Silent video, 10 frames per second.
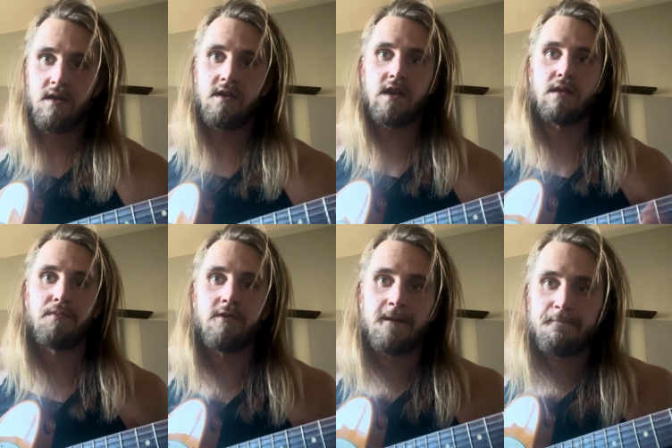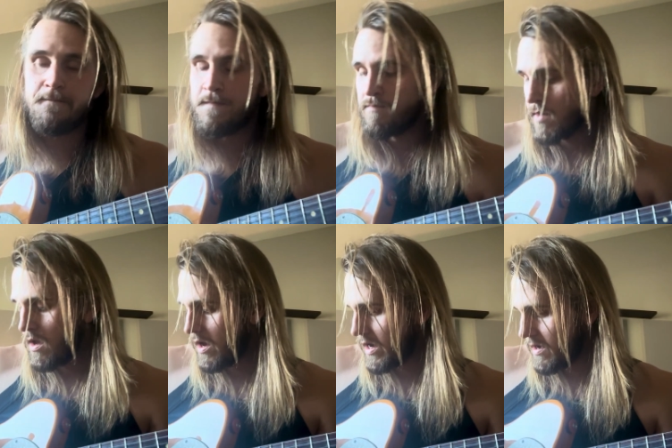You get the point.
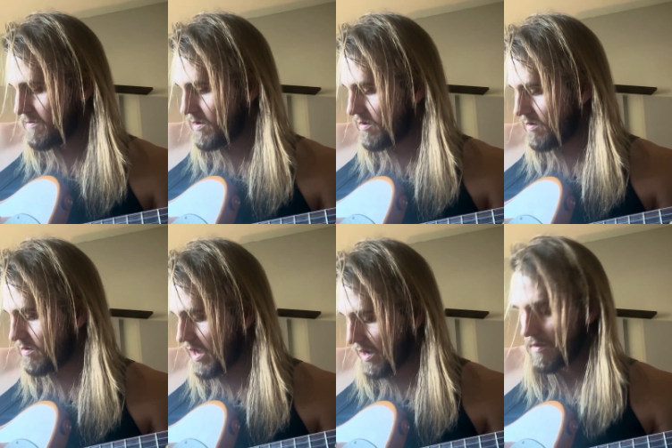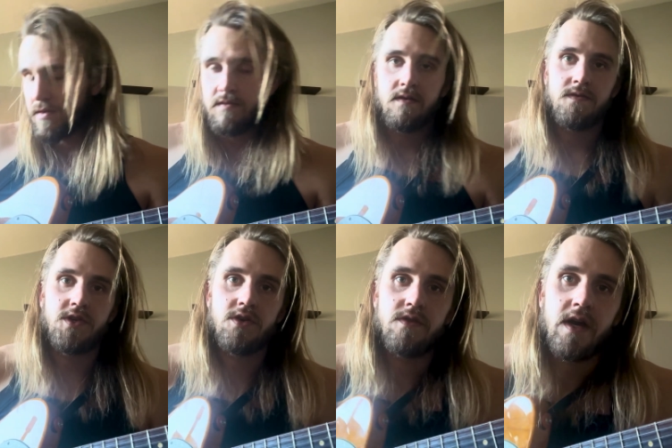Yeah.
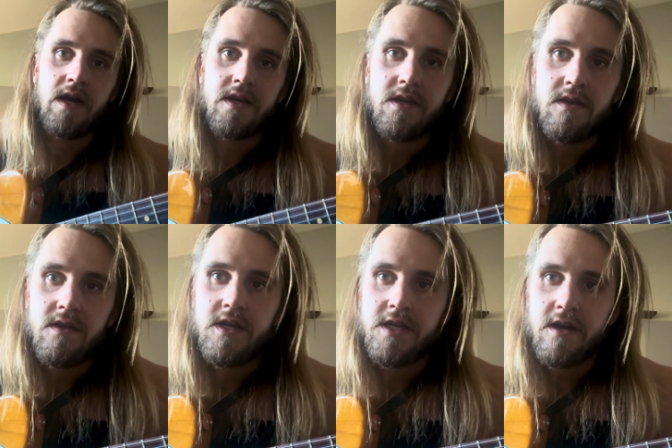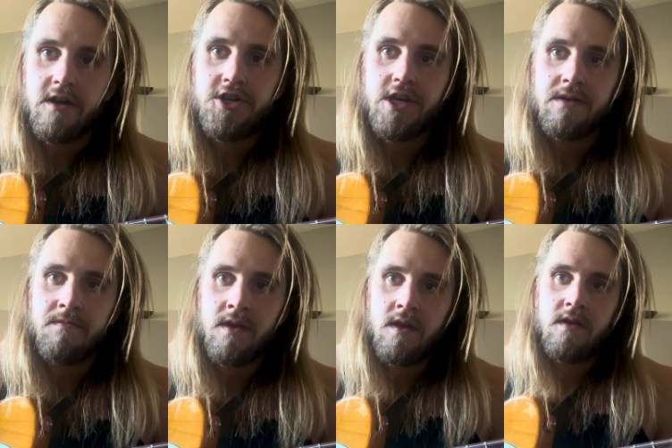So, Guitar
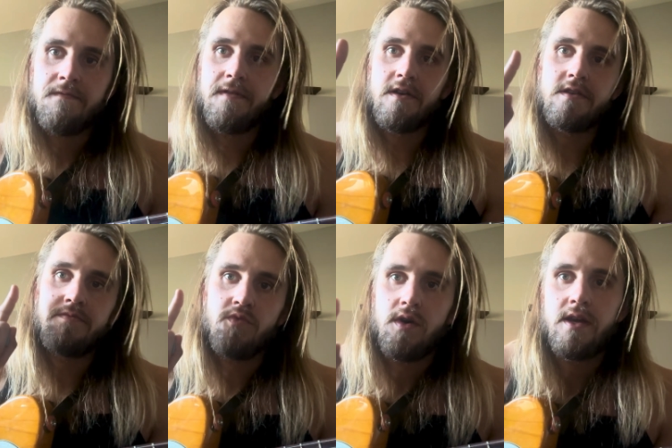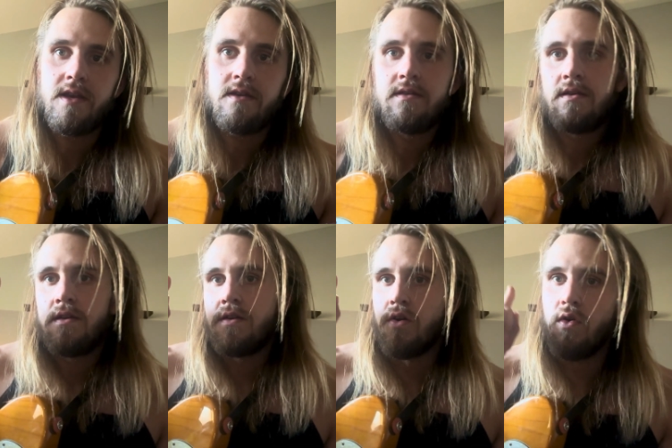Gym Volume 1,
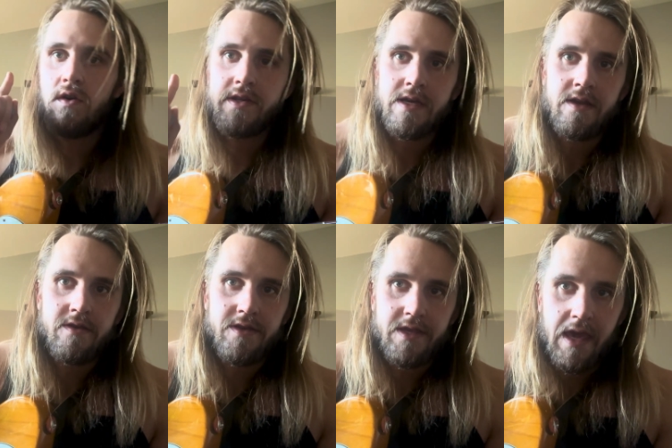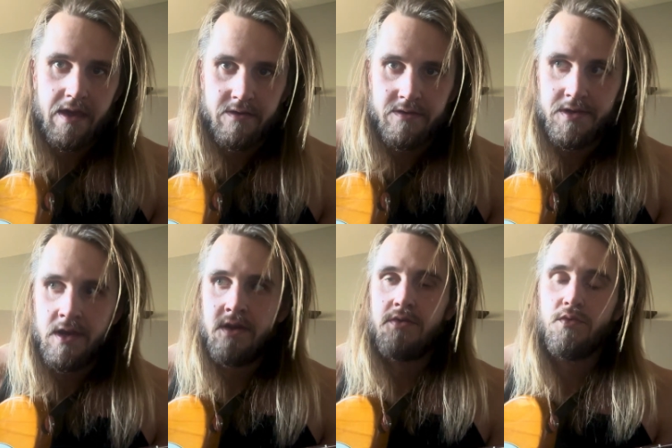horizontal scales
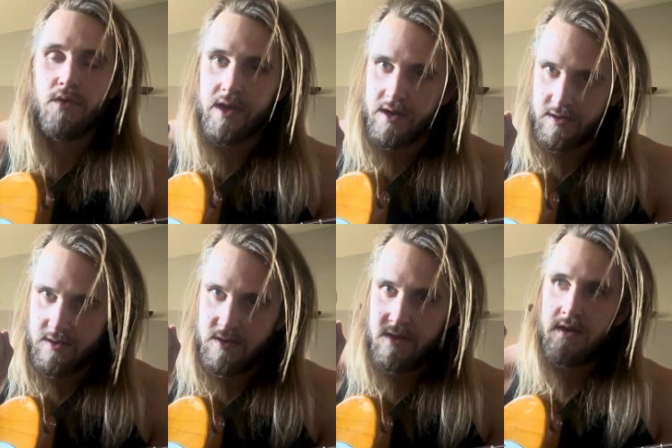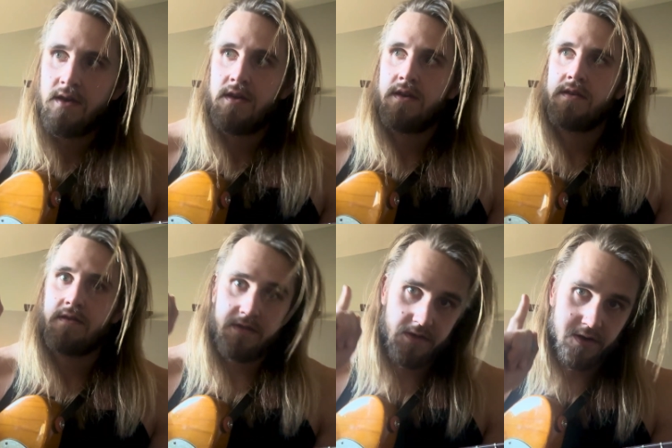with
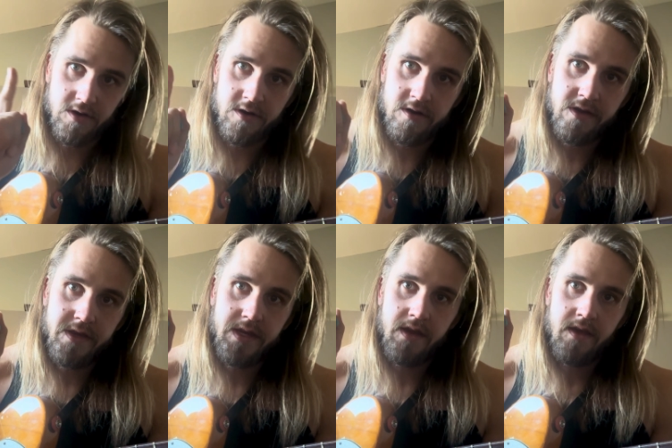thirds,